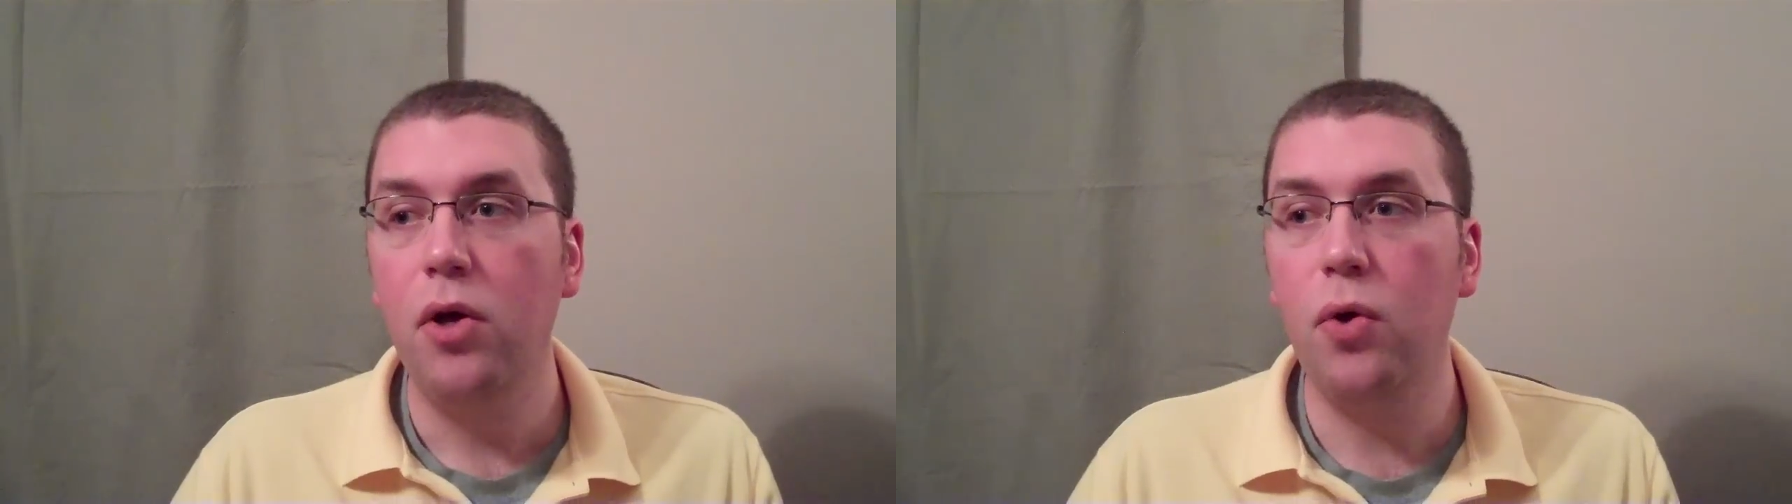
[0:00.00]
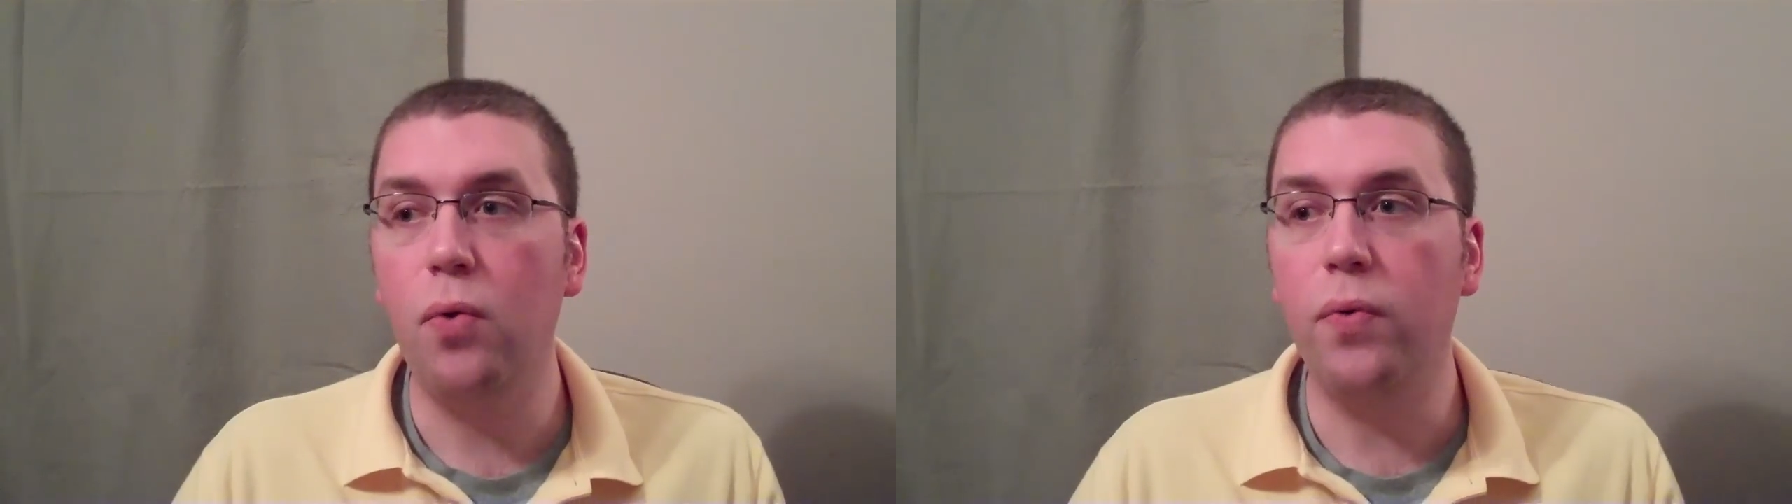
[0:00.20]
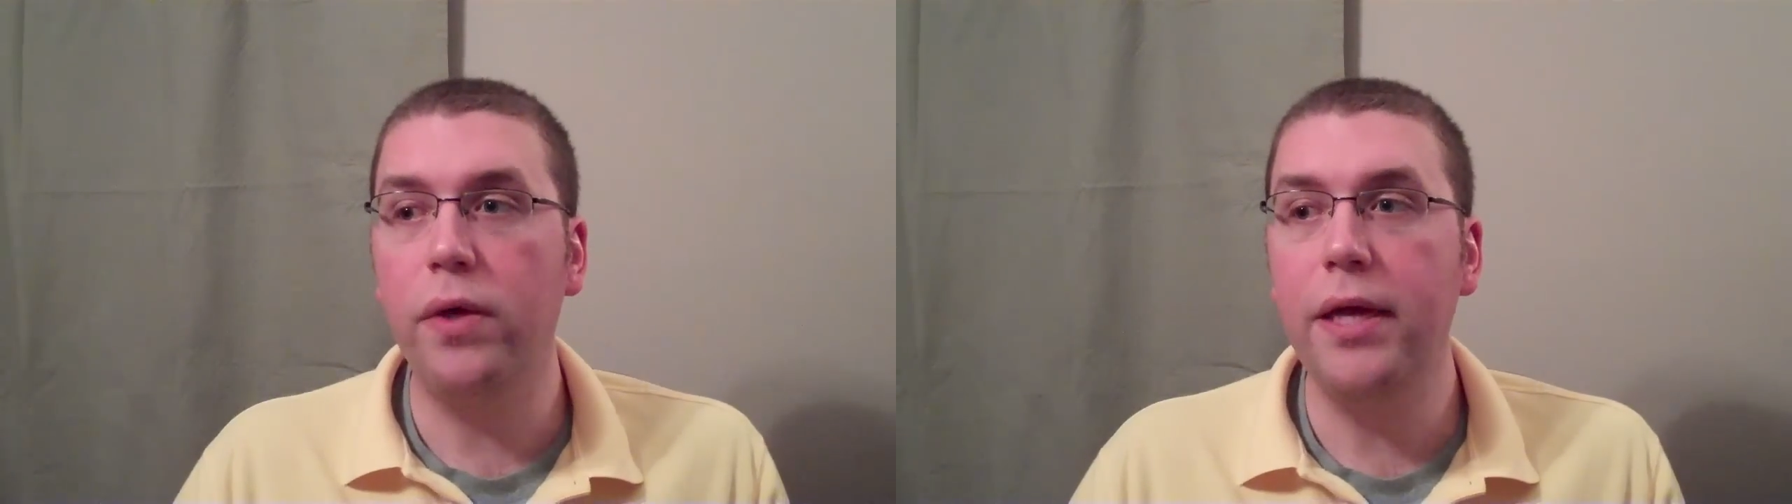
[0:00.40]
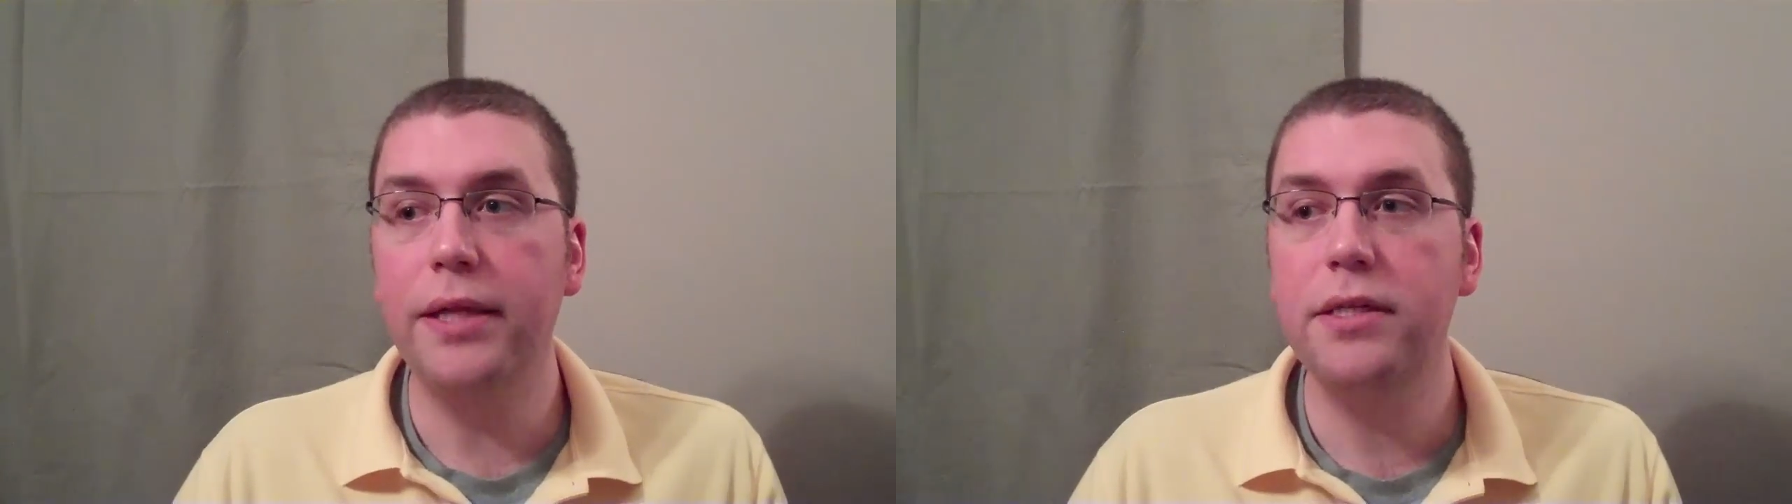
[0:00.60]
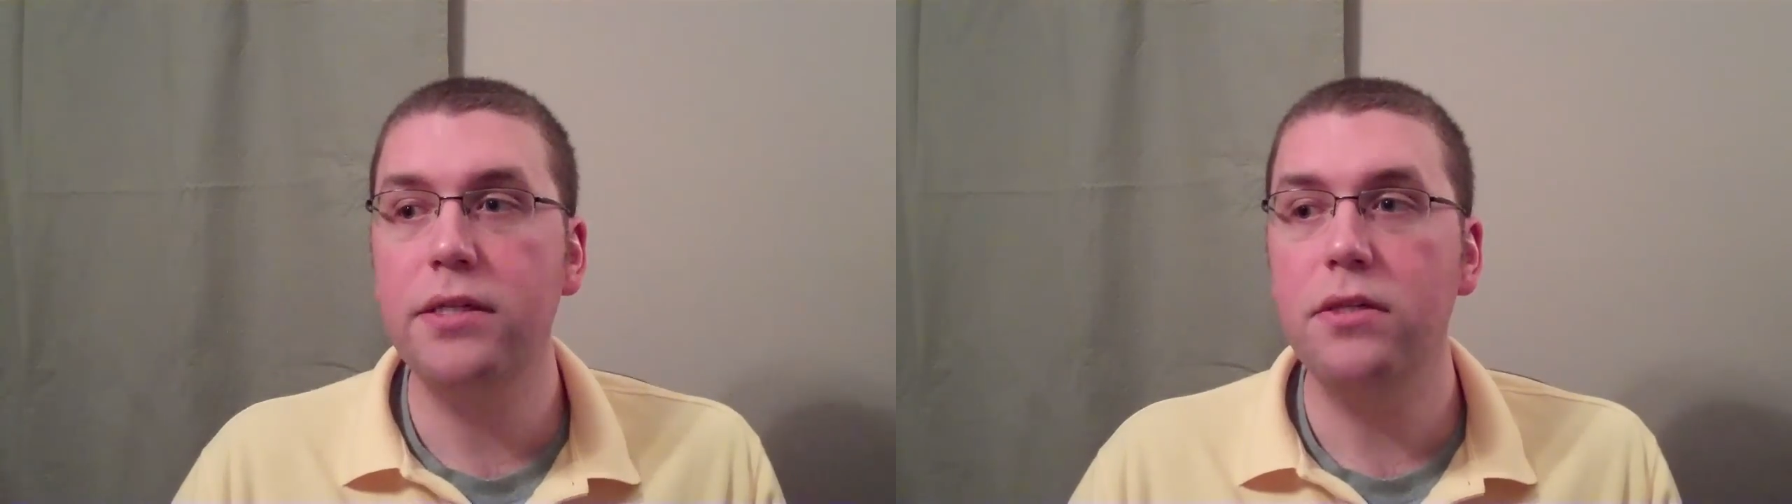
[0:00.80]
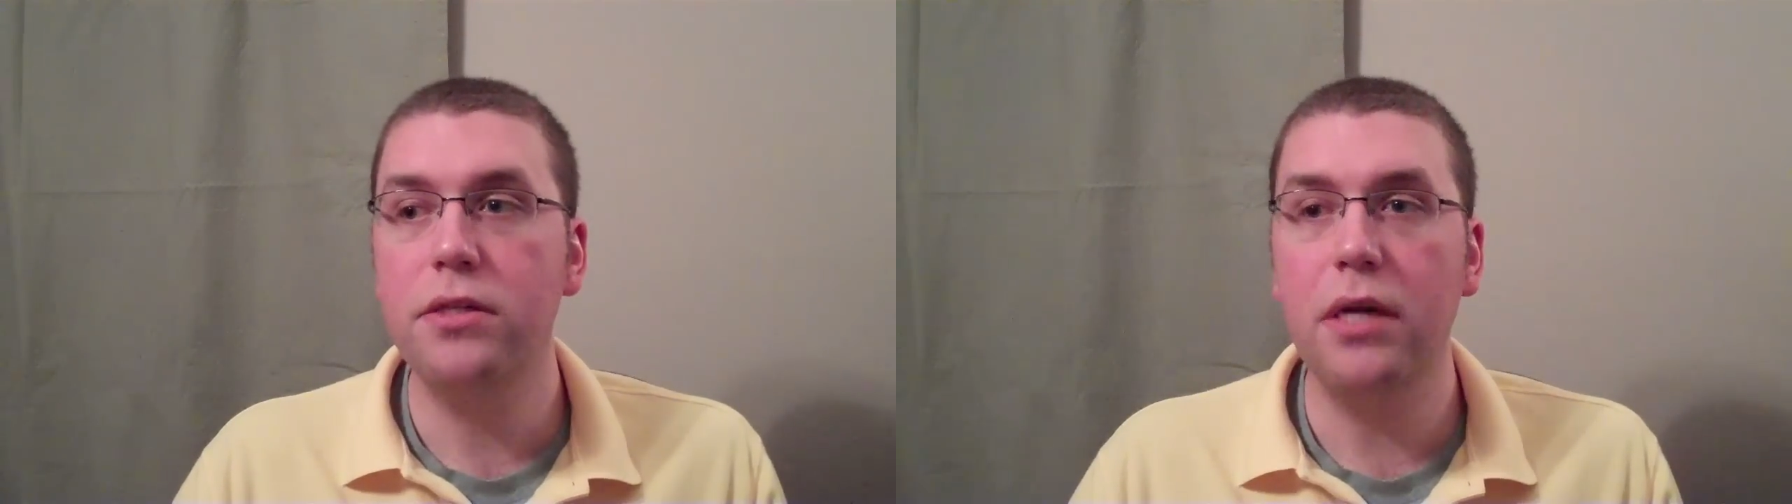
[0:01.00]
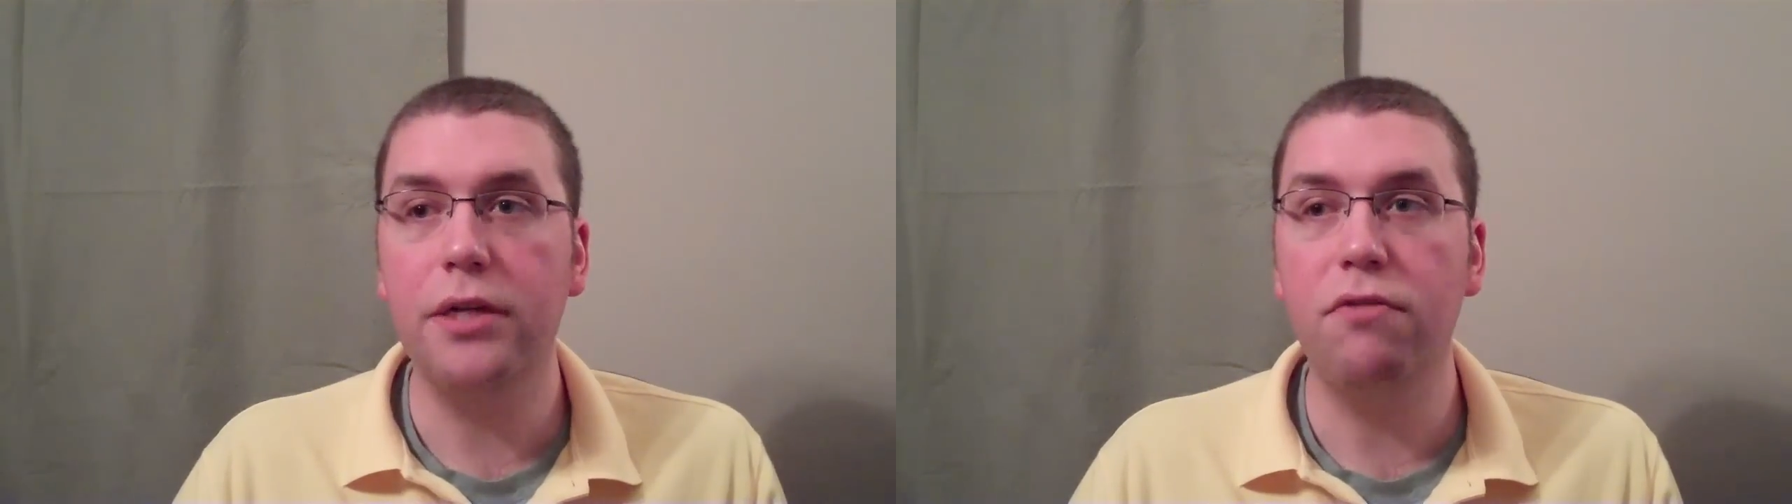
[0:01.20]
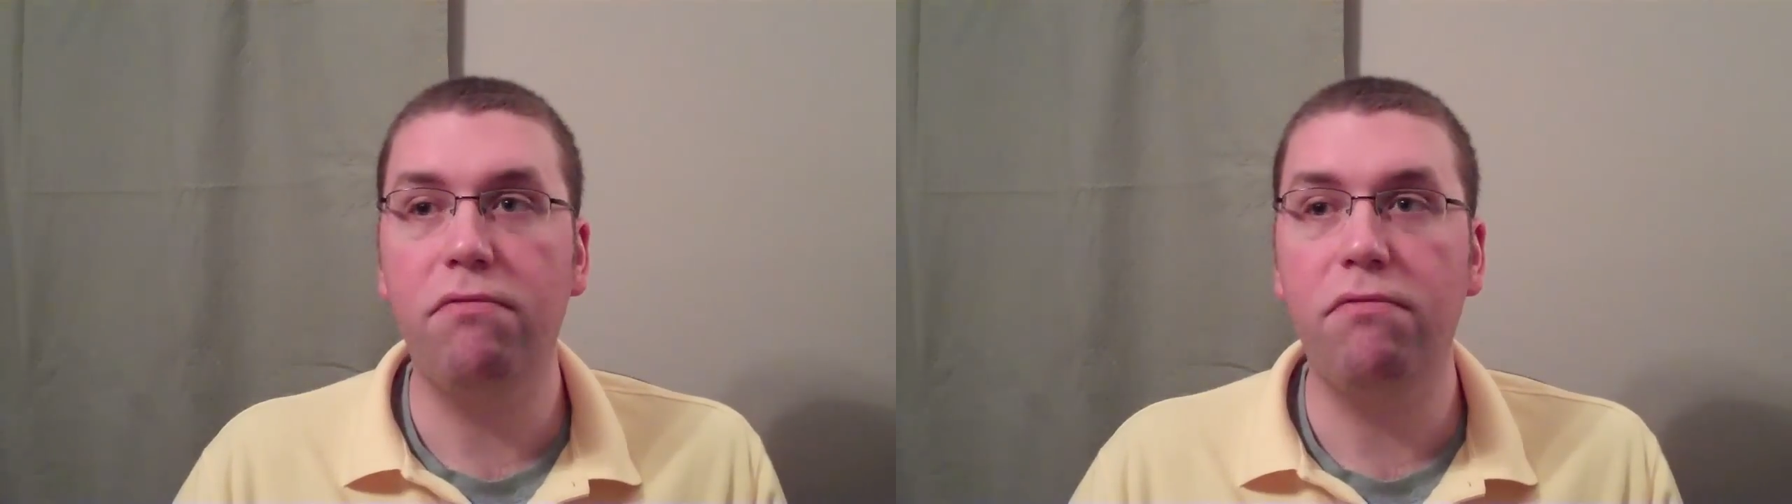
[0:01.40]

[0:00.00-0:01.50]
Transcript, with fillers: who gets such